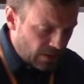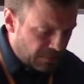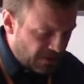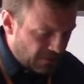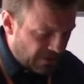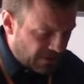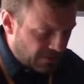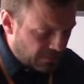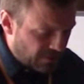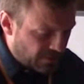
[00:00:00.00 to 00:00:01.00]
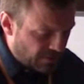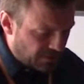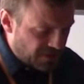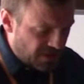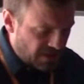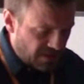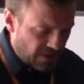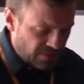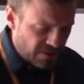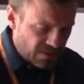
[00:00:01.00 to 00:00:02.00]
The B divider with ornamentation
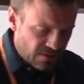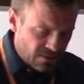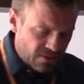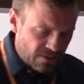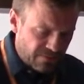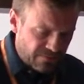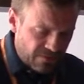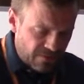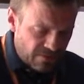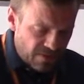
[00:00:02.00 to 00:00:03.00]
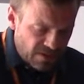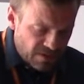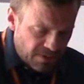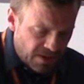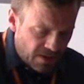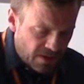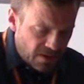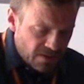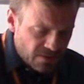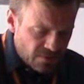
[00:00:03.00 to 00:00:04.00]
characteristics of the late Germanic Iron
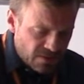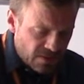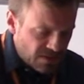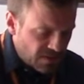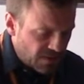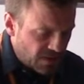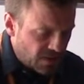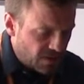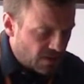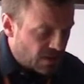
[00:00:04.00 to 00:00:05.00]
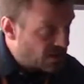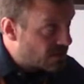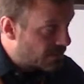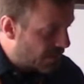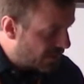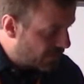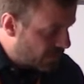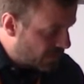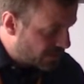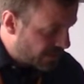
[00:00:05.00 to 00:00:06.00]
Age was excavated in the eastern part of the
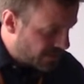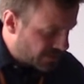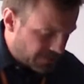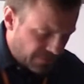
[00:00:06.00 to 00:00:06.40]
wall trench.